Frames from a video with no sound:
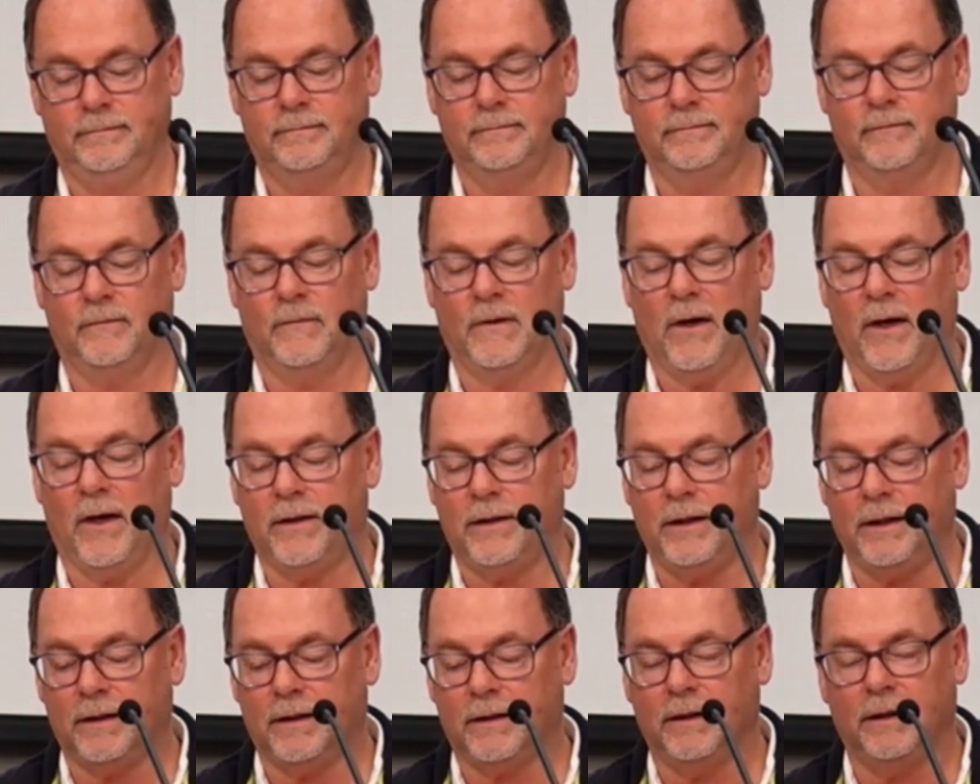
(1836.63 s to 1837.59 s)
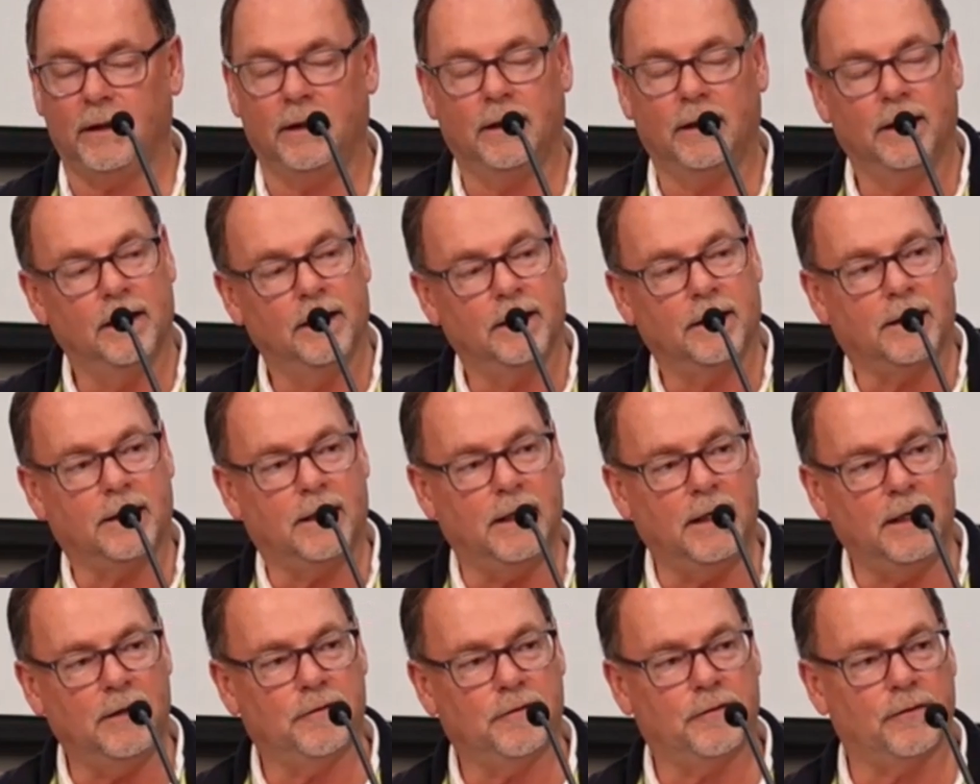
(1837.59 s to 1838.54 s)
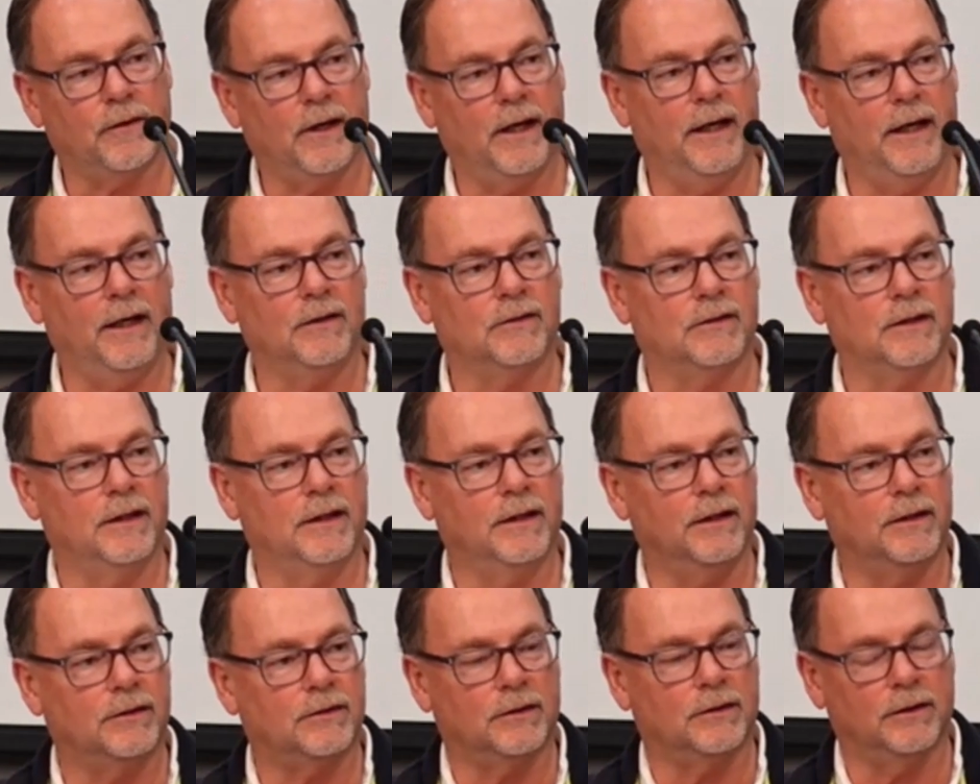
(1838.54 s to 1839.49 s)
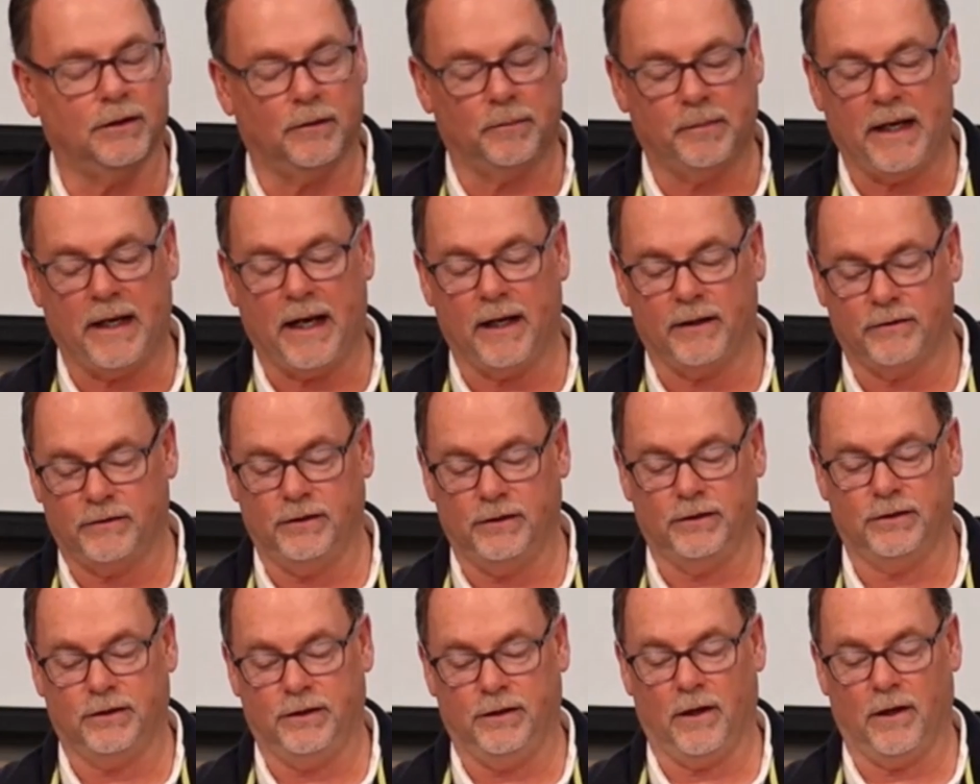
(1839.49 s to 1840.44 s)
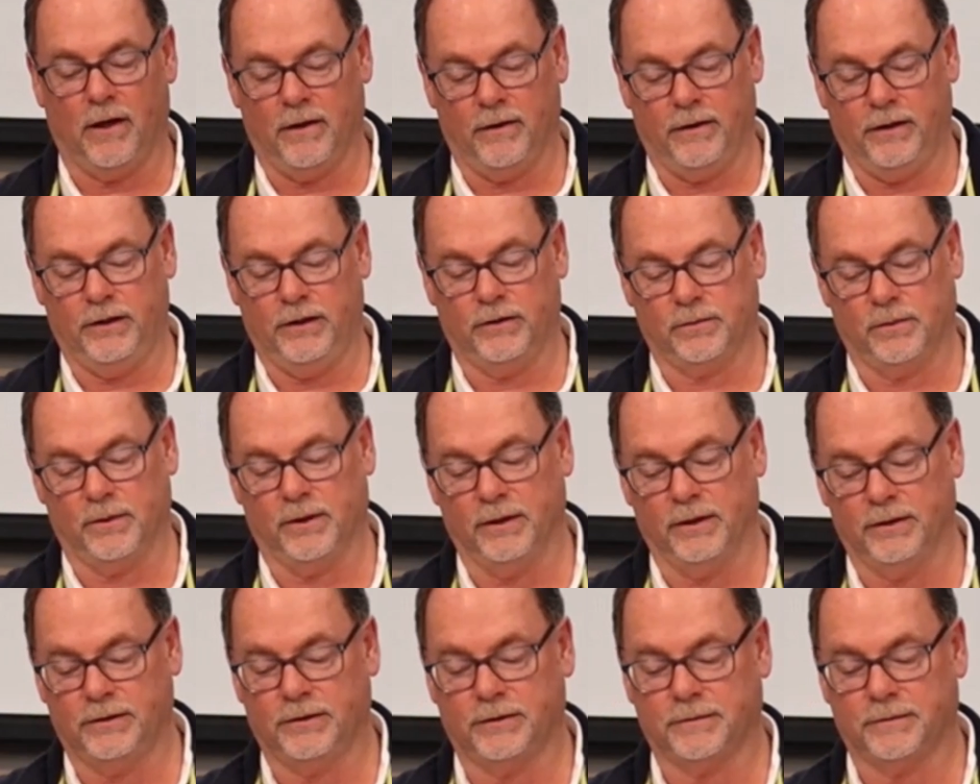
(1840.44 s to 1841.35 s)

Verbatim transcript: Now, I think the key phrase in this little passage are these words